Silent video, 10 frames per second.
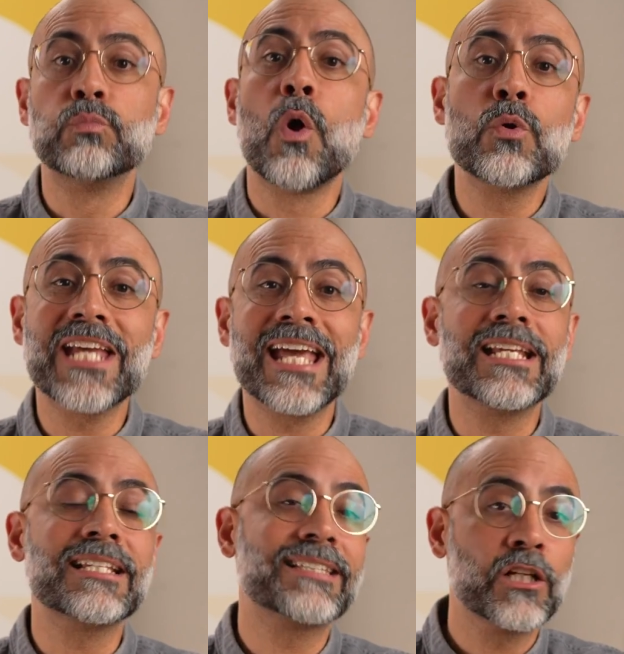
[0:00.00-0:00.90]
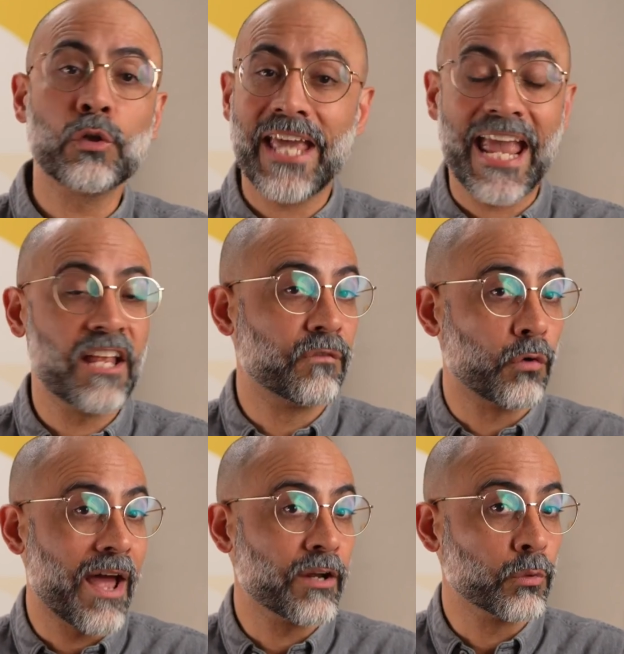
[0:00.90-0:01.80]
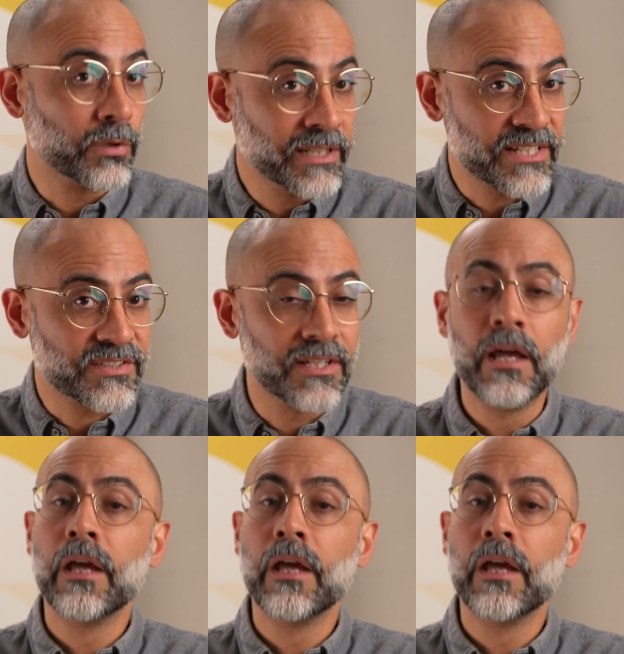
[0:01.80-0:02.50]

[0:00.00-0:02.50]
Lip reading: rotating single cane varietal release.